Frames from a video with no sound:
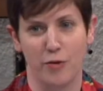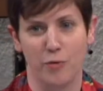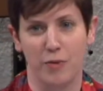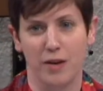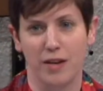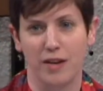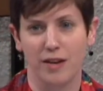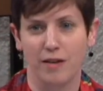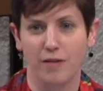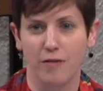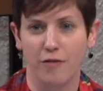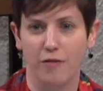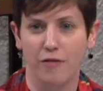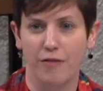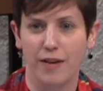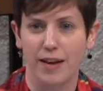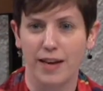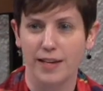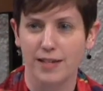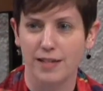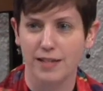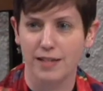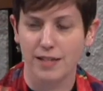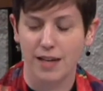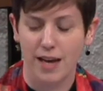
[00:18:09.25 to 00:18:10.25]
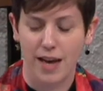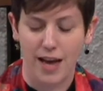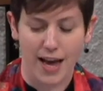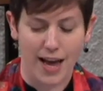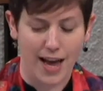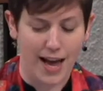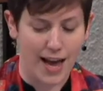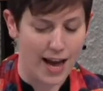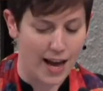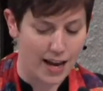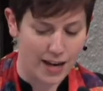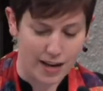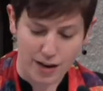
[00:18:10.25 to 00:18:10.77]
we can
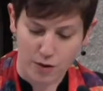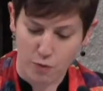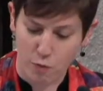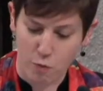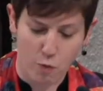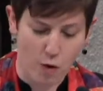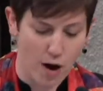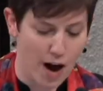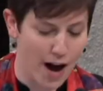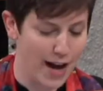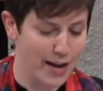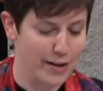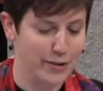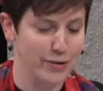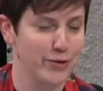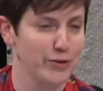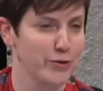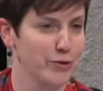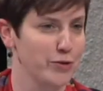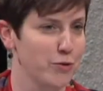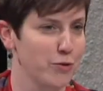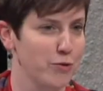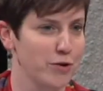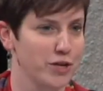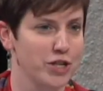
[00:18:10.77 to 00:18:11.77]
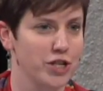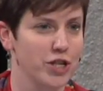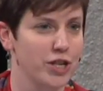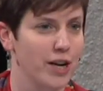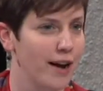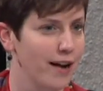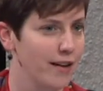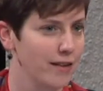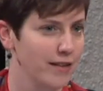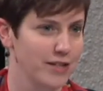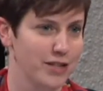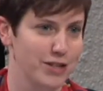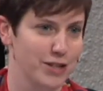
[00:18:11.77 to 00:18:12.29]
face any wild or
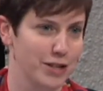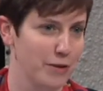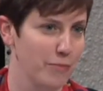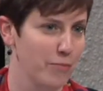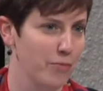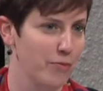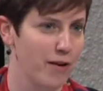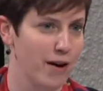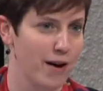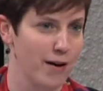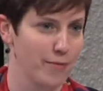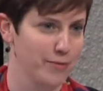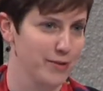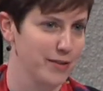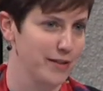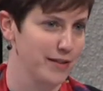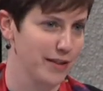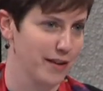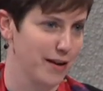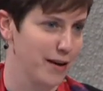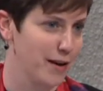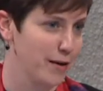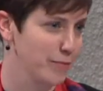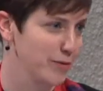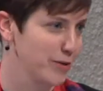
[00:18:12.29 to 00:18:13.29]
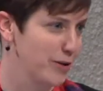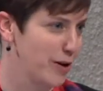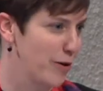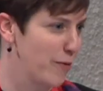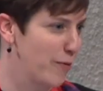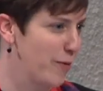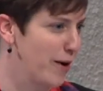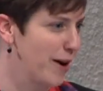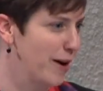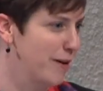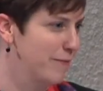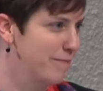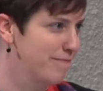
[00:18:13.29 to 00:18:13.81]
challenging prompt that comes our
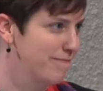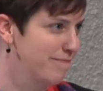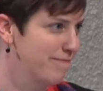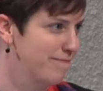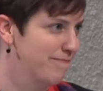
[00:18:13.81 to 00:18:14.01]
way.